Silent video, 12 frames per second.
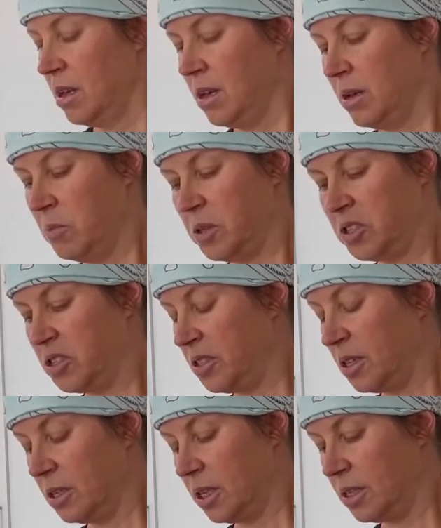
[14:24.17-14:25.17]
but
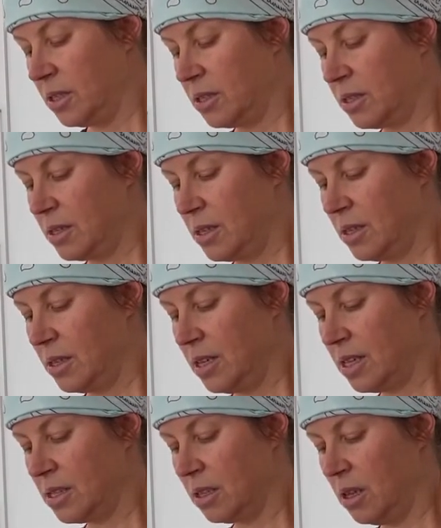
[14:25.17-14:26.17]
still
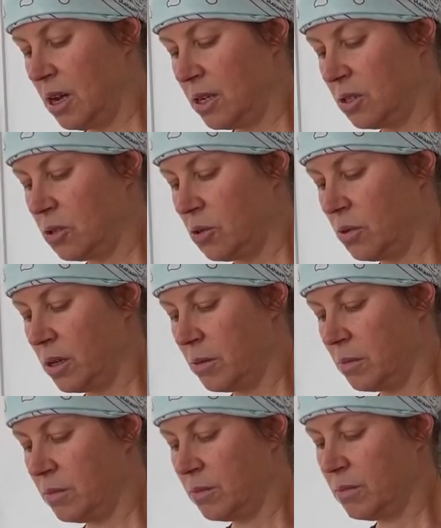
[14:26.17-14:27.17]
that's a lot of
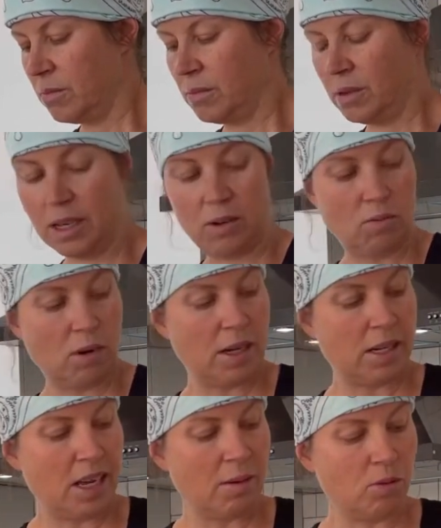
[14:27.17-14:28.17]
sodium in 1
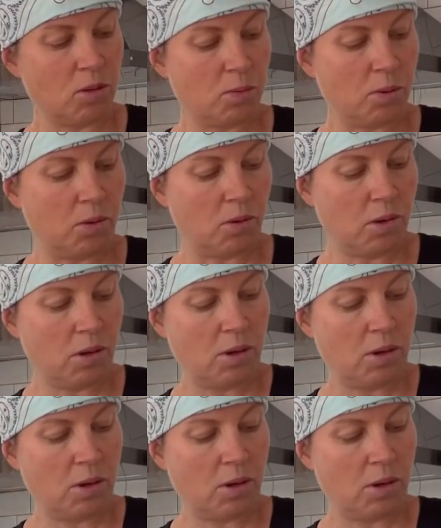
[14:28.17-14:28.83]
tablespoon.